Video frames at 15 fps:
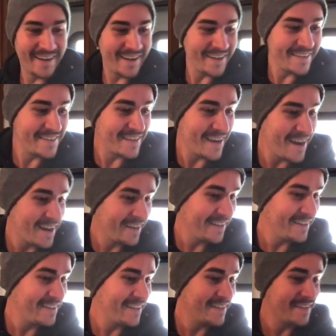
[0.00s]

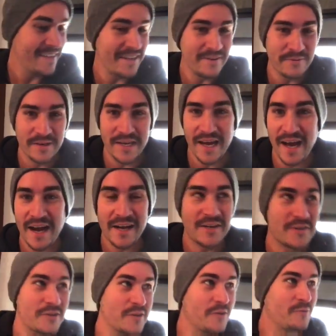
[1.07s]
doubted that it would
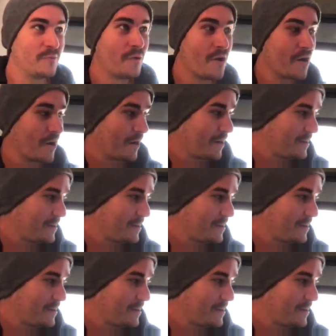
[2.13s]
actually work.